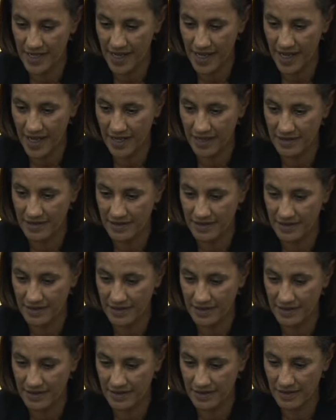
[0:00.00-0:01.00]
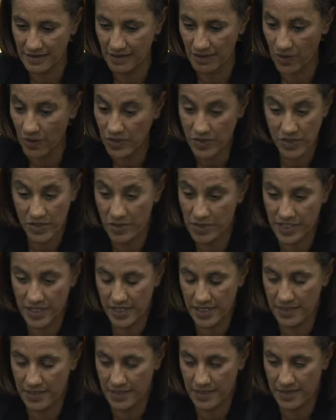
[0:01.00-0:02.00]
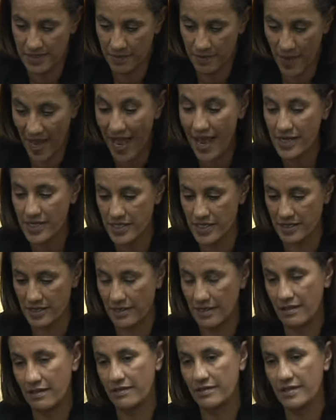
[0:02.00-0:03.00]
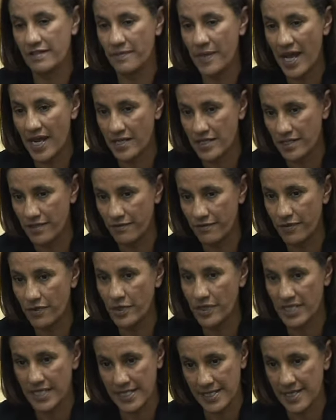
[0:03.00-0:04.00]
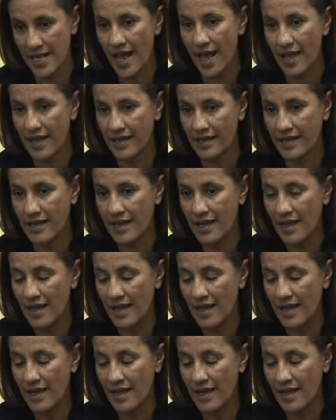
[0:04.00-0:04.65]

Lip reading: And also just the passion, the passion for design.